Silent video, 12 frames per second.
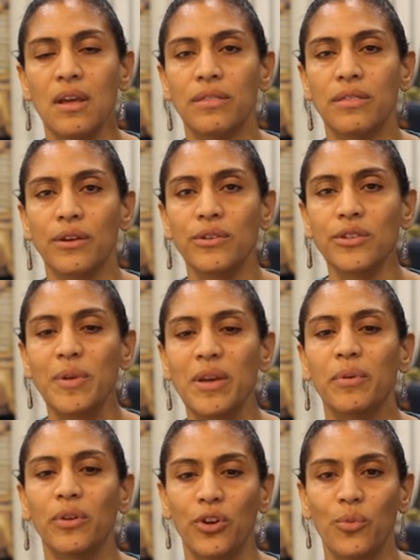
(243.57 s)
Those people
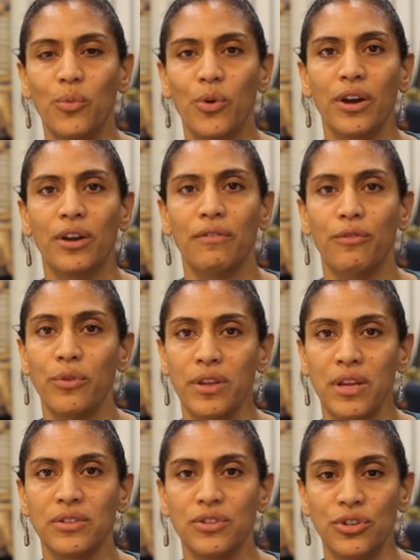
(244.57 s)
who work for the
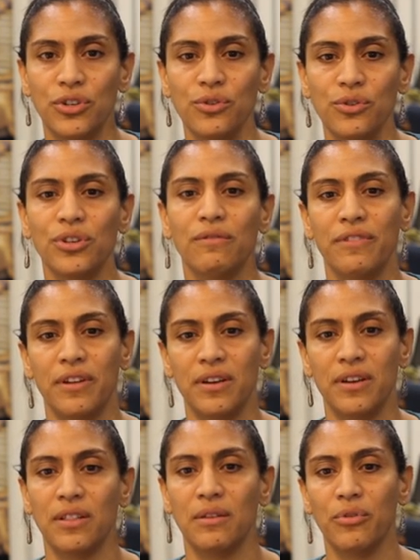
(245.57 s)
institution funding
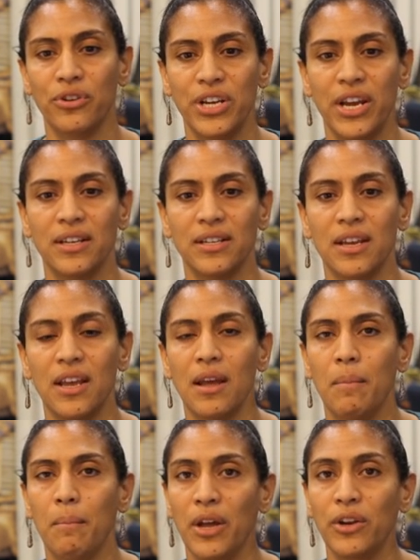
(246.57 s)
the project,
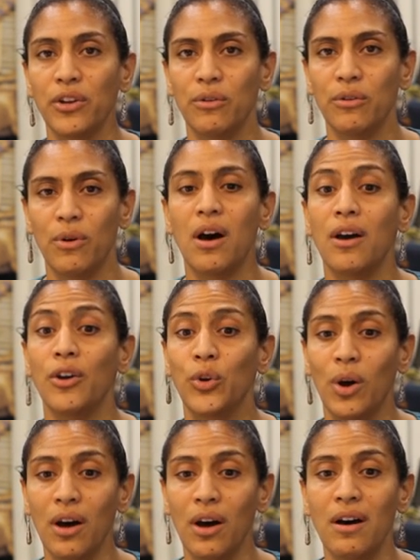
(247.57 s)
but who
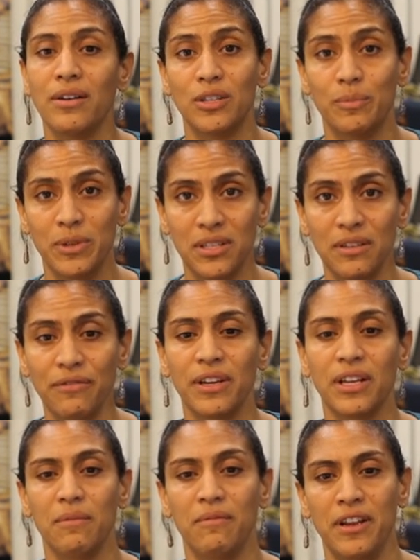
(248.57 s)
are specifically
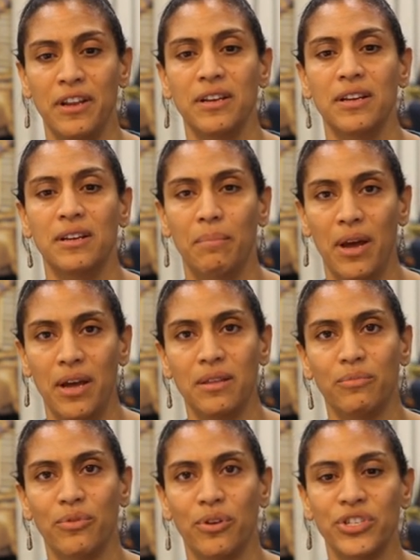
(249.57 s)
funded by the
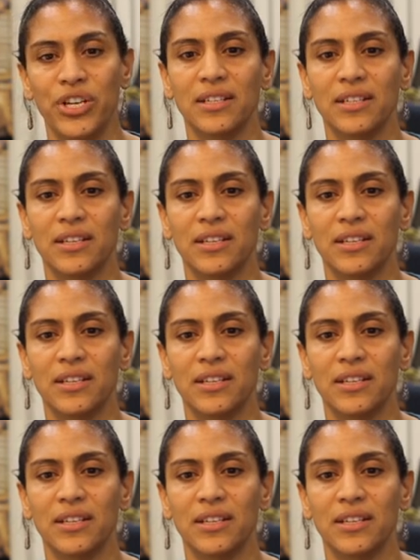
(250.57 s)
project,